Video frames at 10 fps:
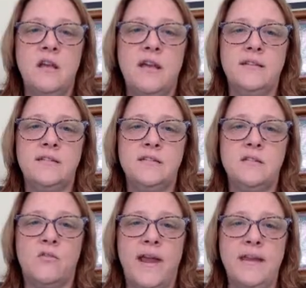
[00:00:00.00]
It's
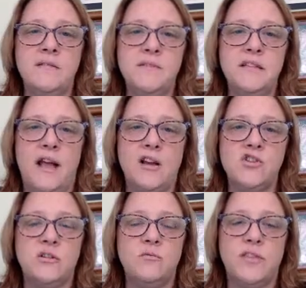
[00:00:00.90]
a random
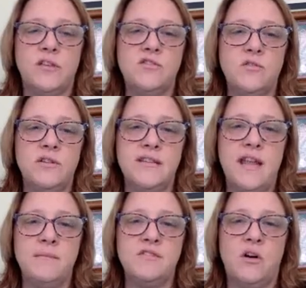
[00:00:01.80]
selection with students'
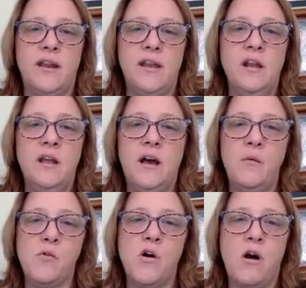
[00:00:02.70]
names on it. I
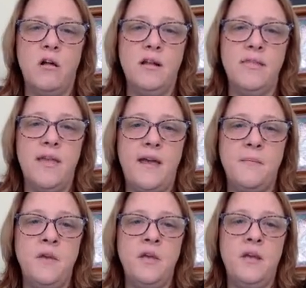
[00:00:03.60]
will call on them.